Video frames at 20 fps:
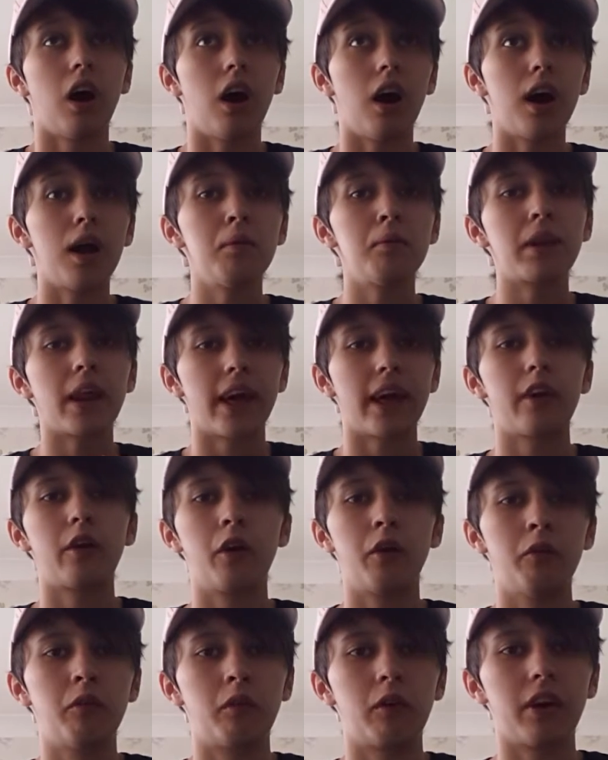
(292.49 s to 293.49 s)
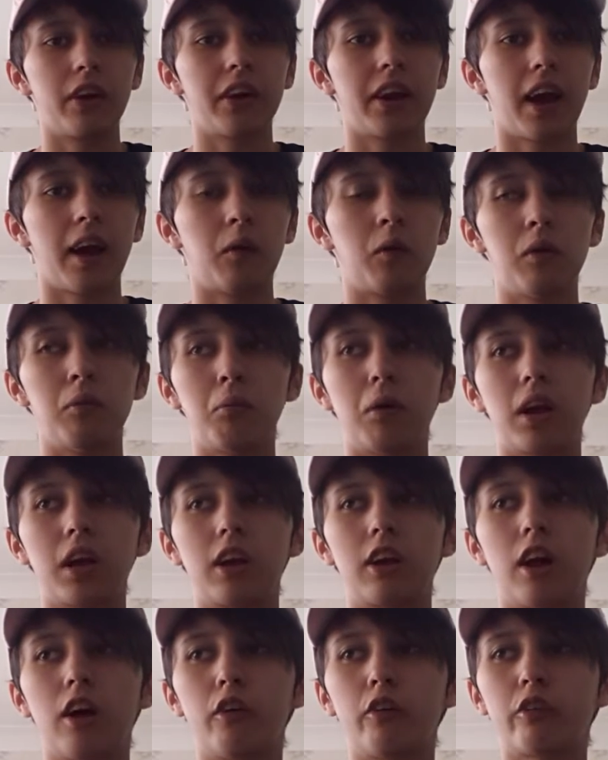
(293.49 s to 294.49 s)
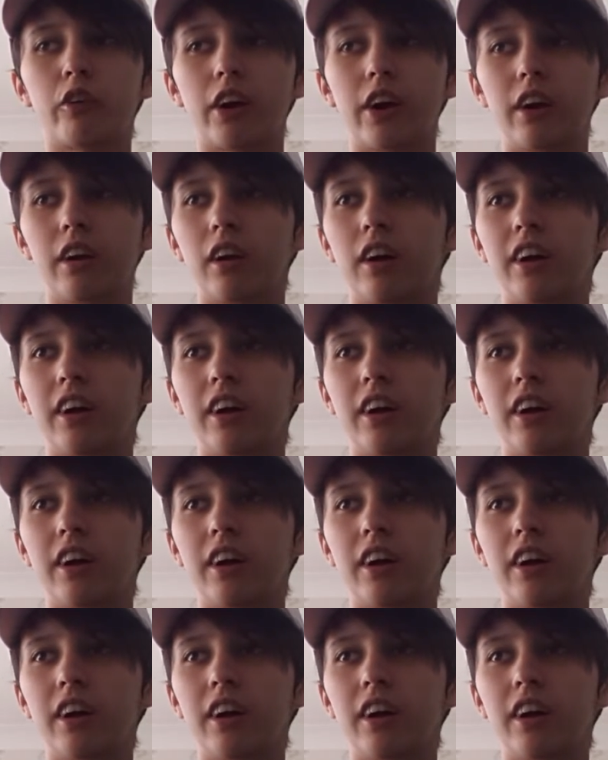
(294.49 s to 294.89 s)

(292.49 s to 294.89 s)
I'm in Andover right now, and my girlfriend,